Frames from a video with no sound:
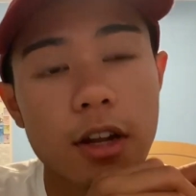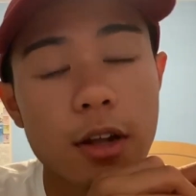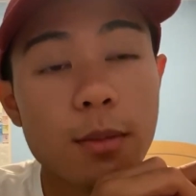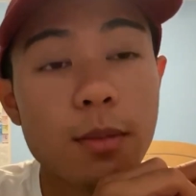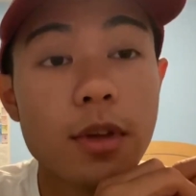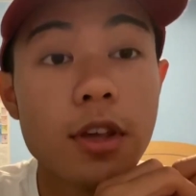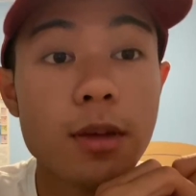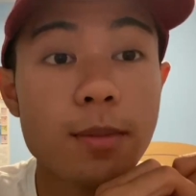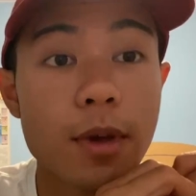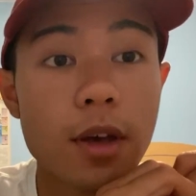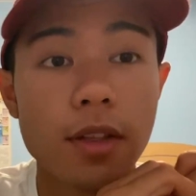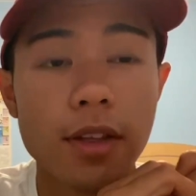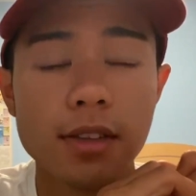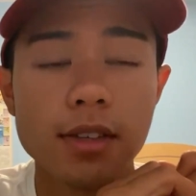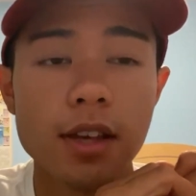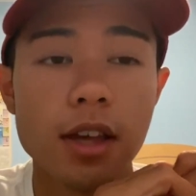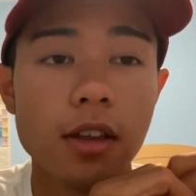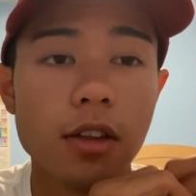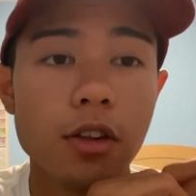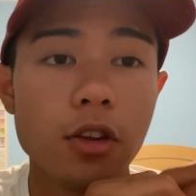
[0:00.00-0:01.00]
email that
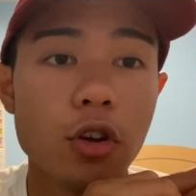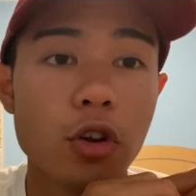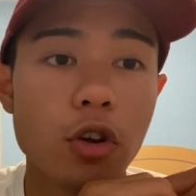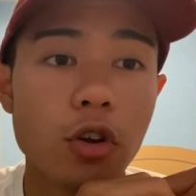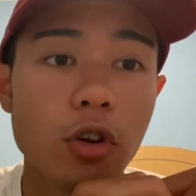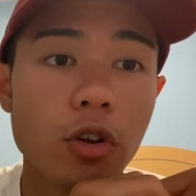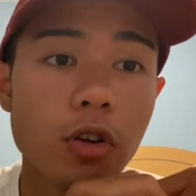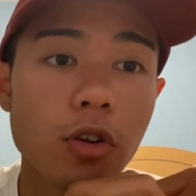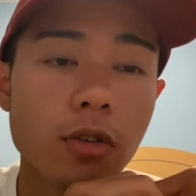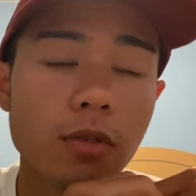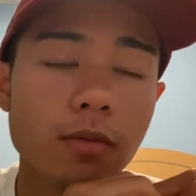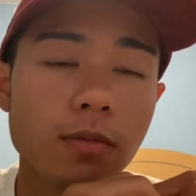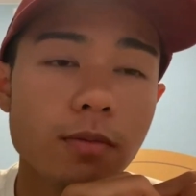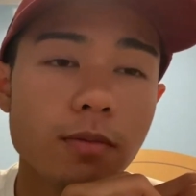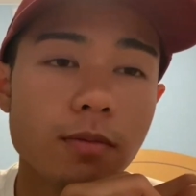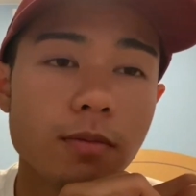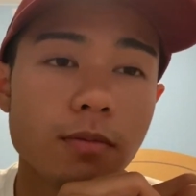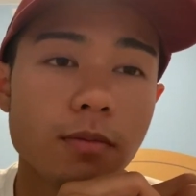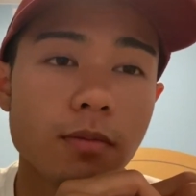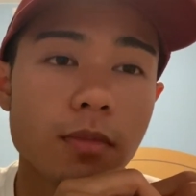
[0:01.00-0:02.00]
said your
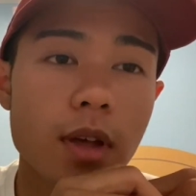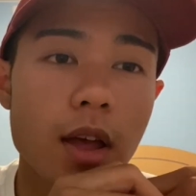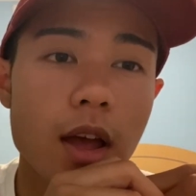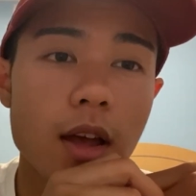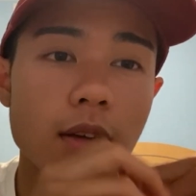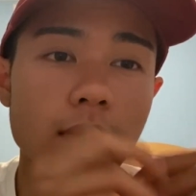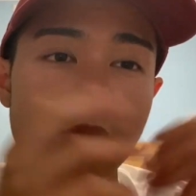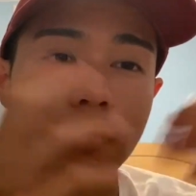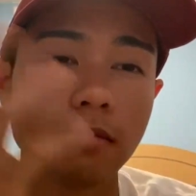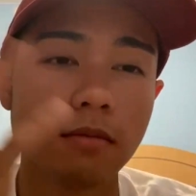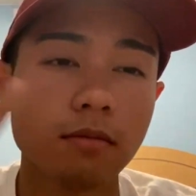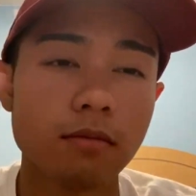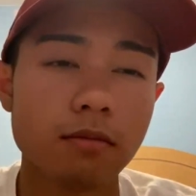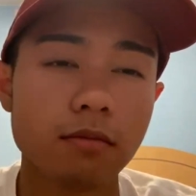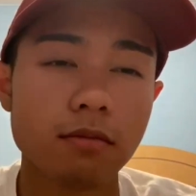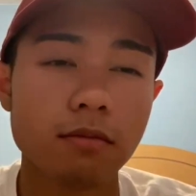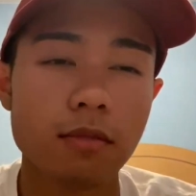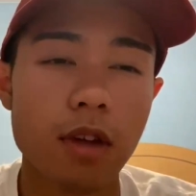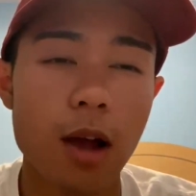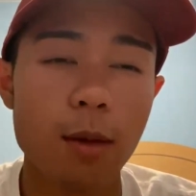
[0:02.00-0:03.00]

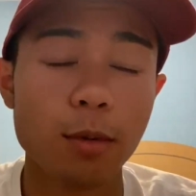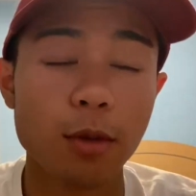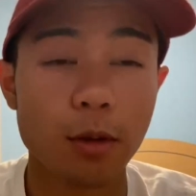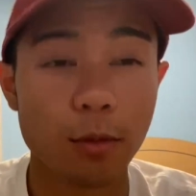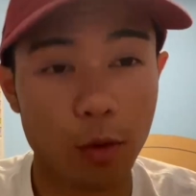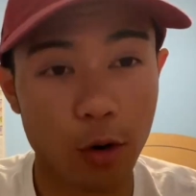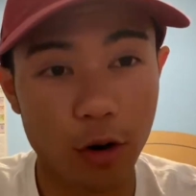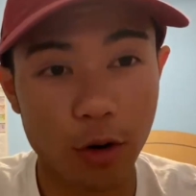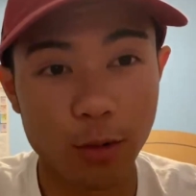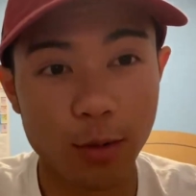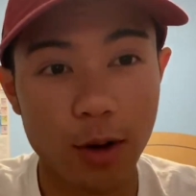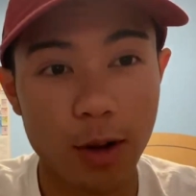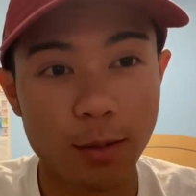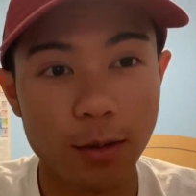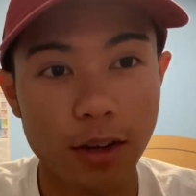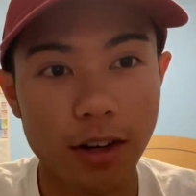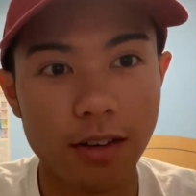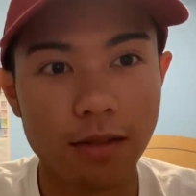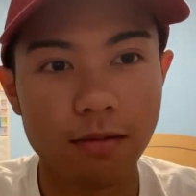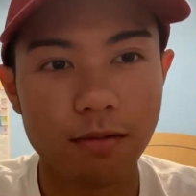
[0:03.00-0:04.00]
applicant portal has been
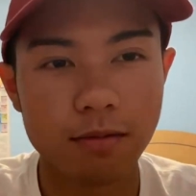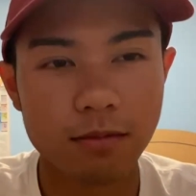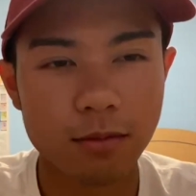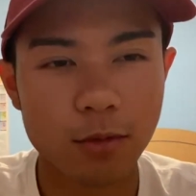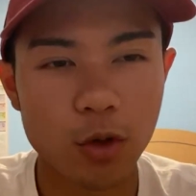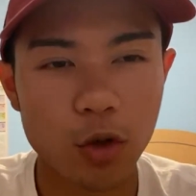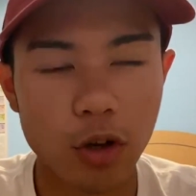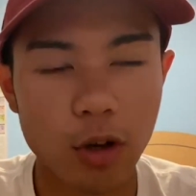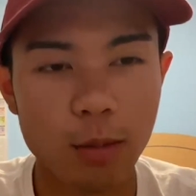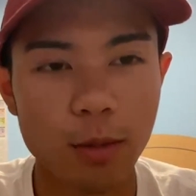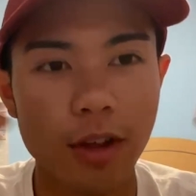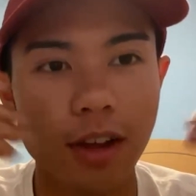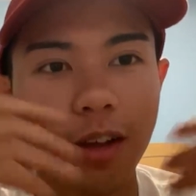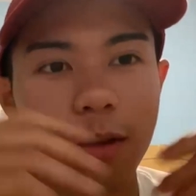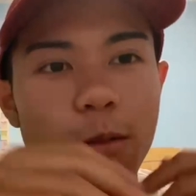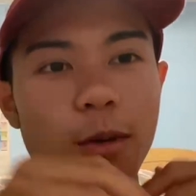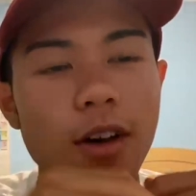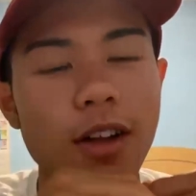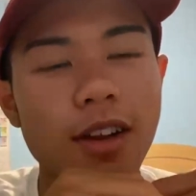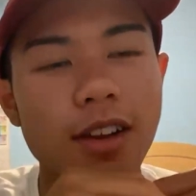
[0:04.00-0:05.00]
updated, drawing a blank.
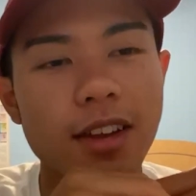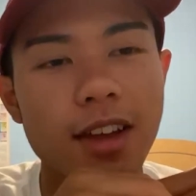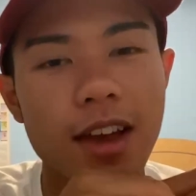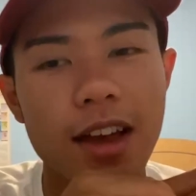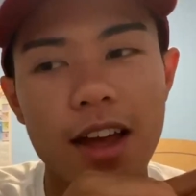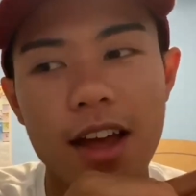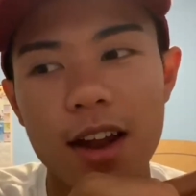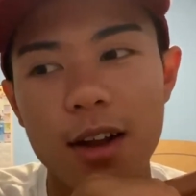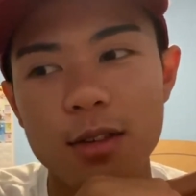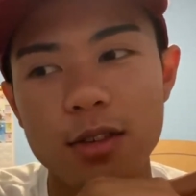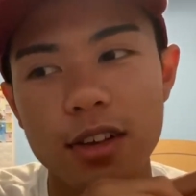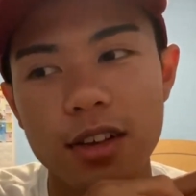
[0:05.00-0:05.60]
But yeah, and I was like,